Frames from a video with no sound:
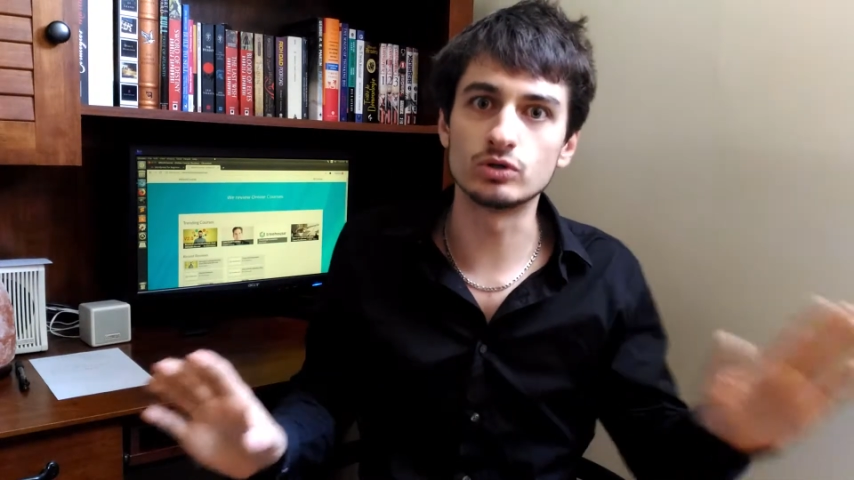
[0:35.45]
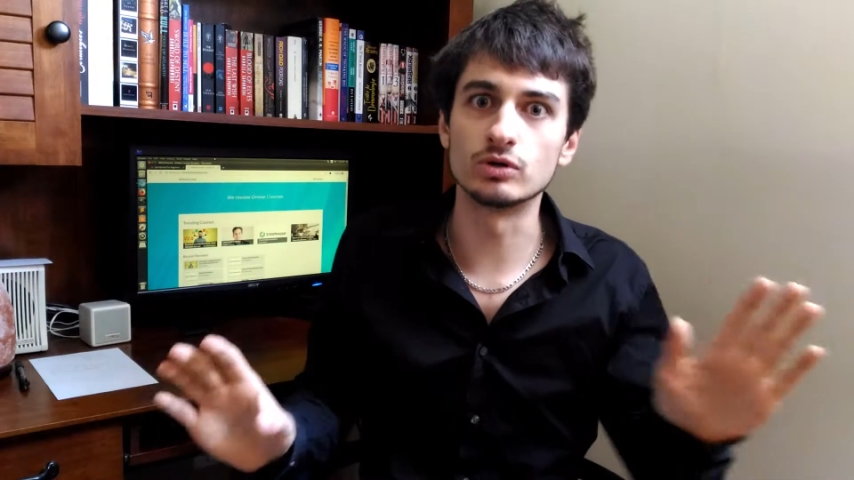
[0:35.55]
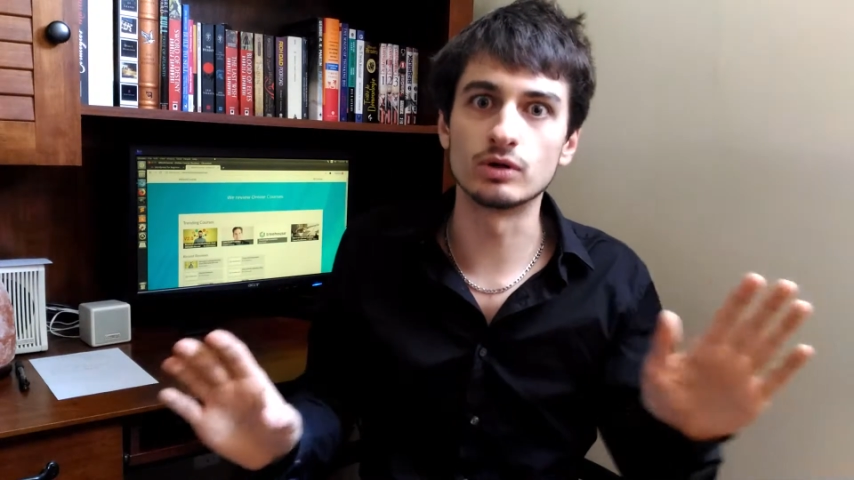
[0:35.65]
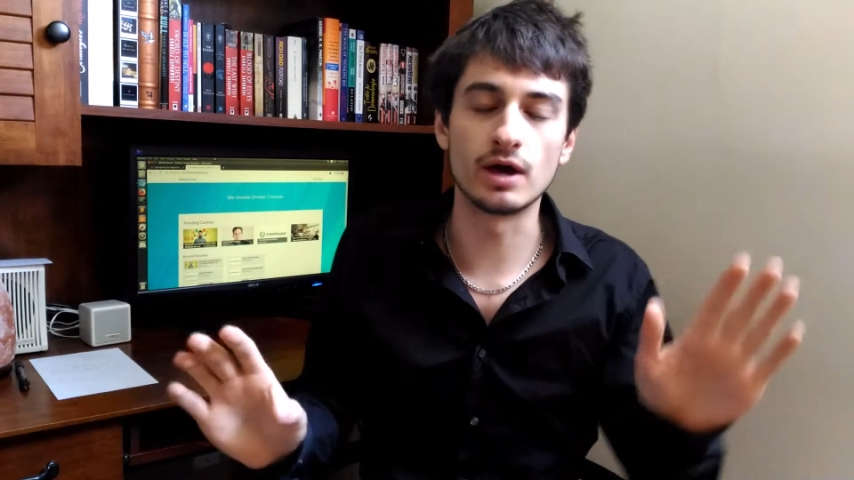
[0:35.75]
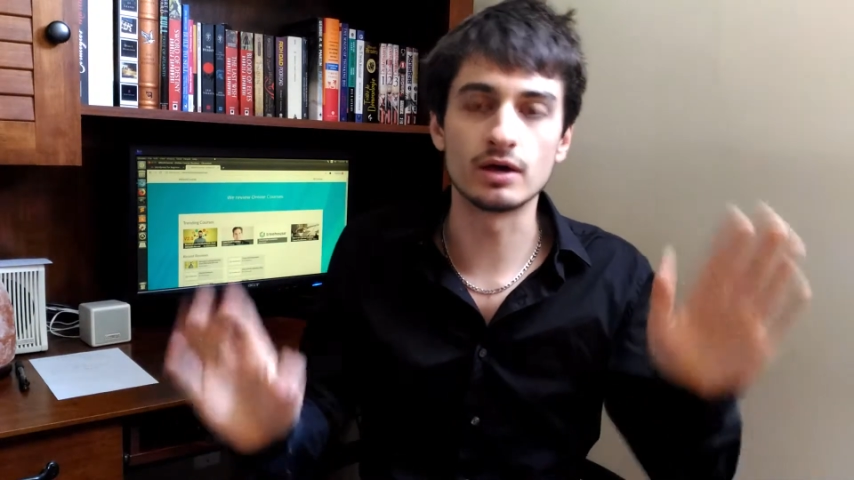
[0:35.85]

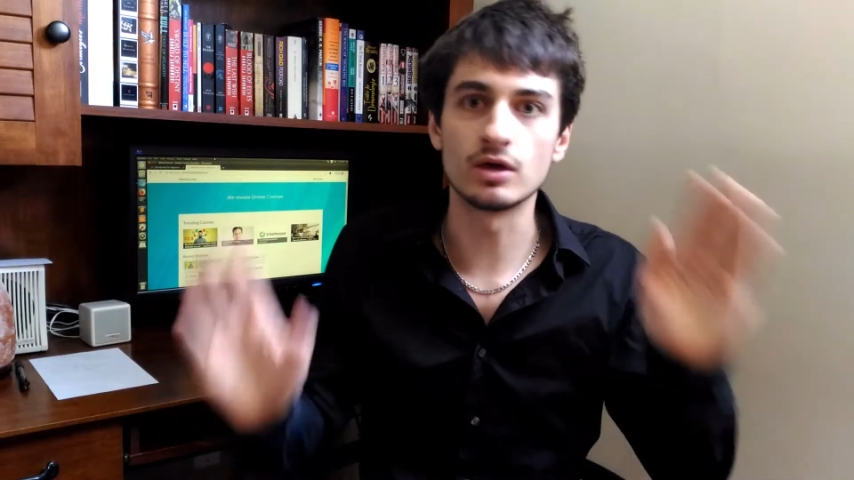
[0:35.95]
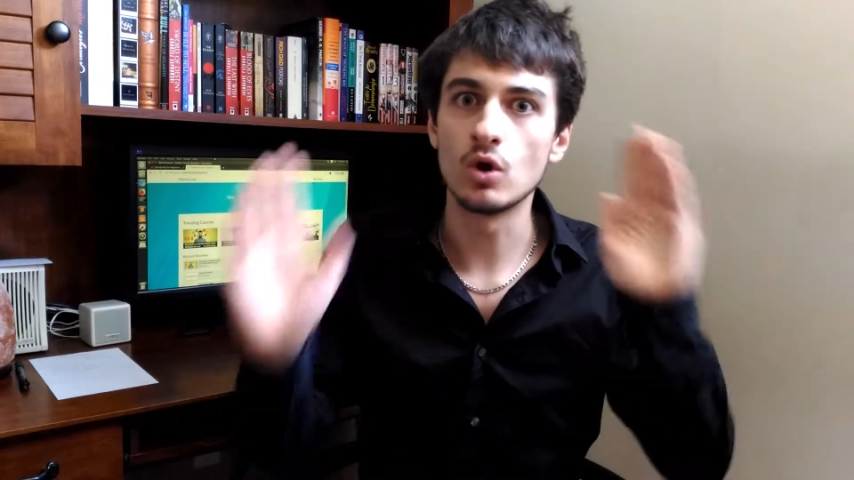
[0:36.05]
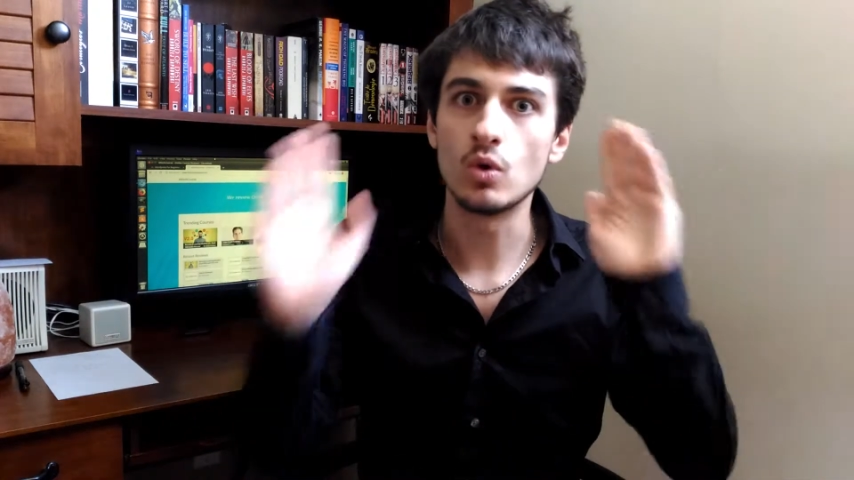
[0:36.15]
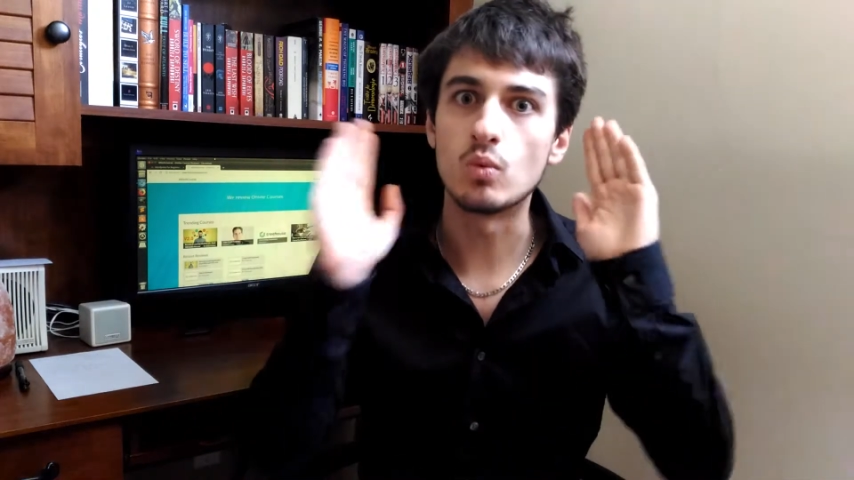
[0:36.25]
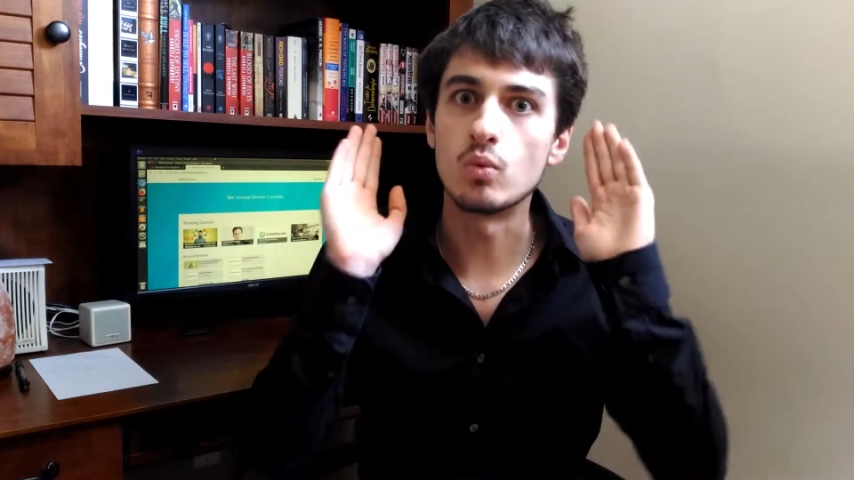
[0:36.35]
You're like,
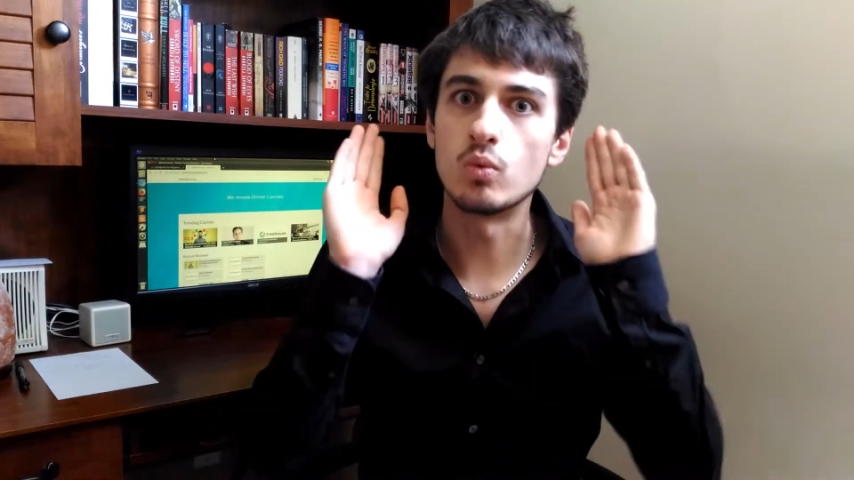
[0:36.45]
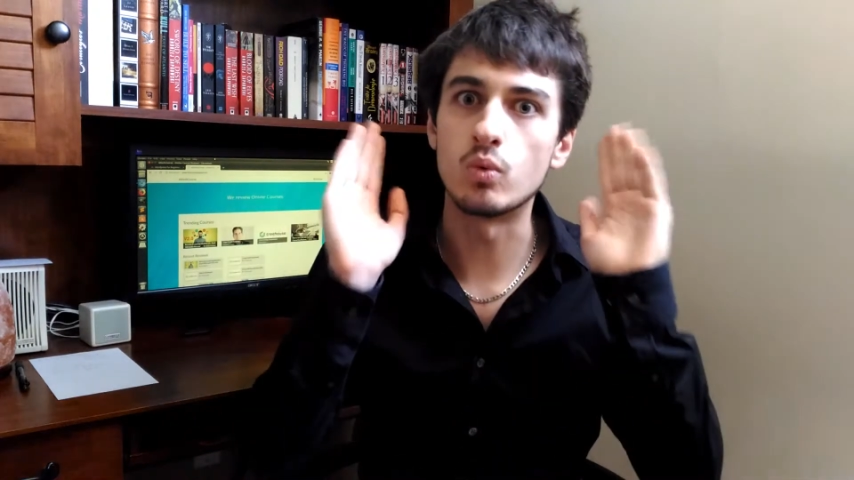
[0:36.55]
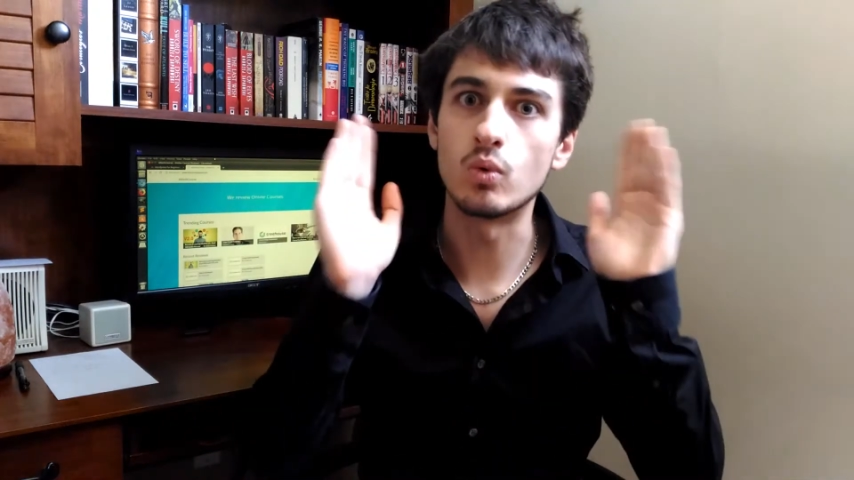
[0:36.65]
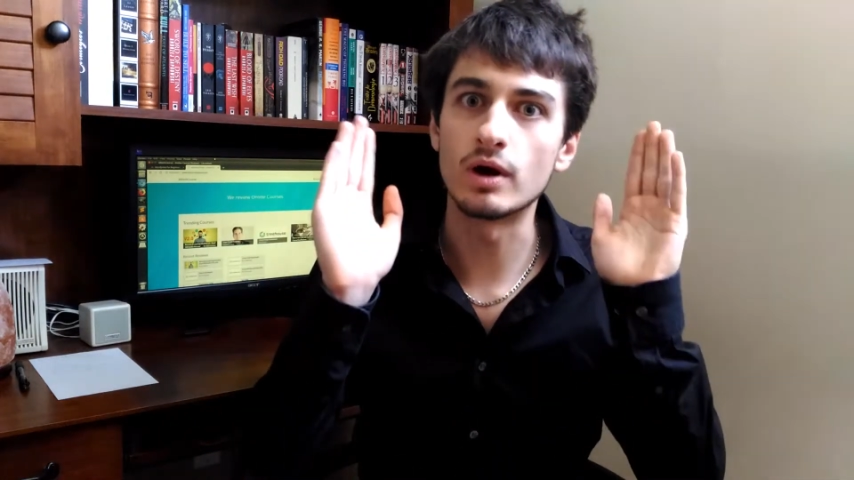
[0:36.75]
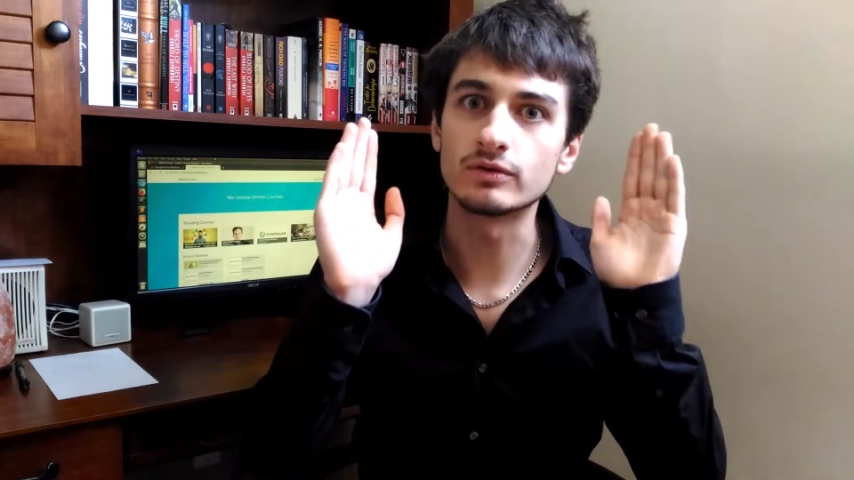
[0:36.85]

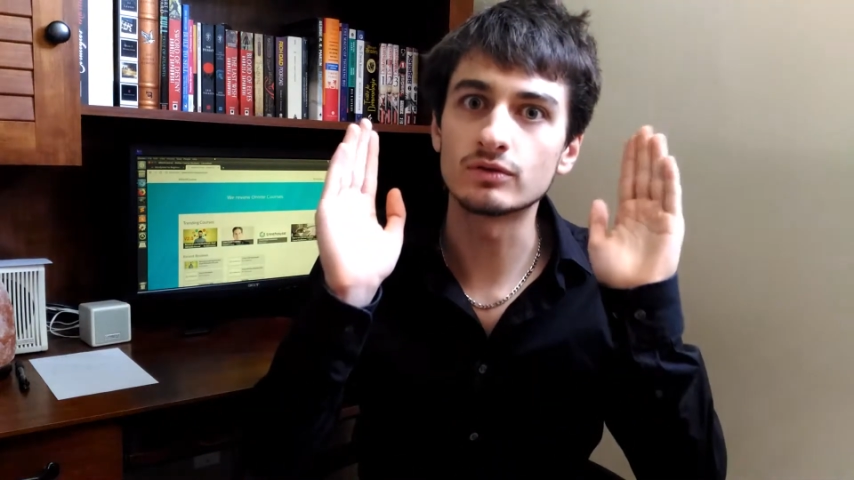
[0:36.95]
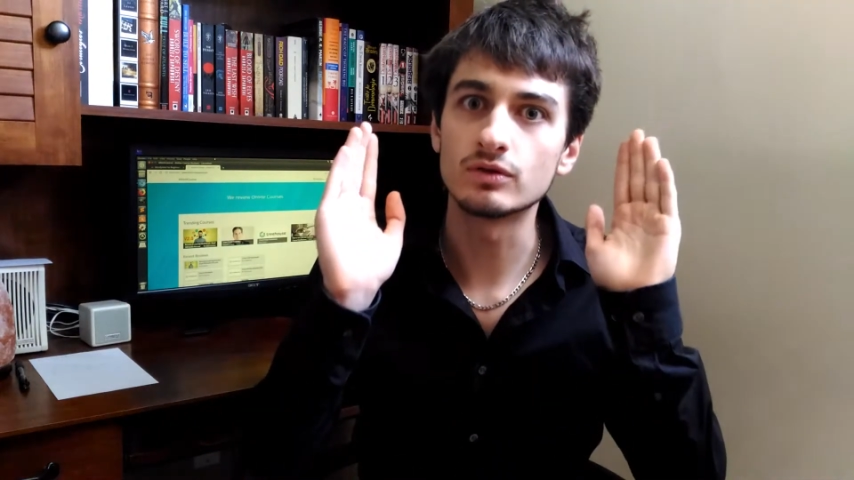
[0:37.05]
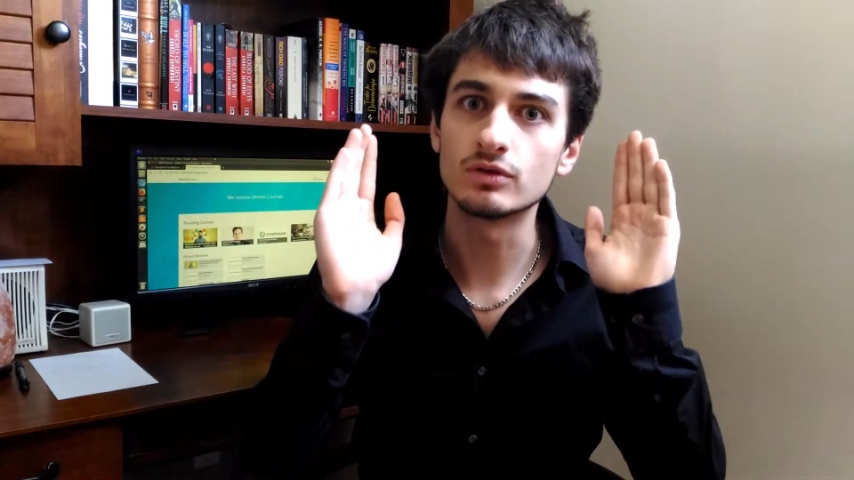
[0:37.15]
what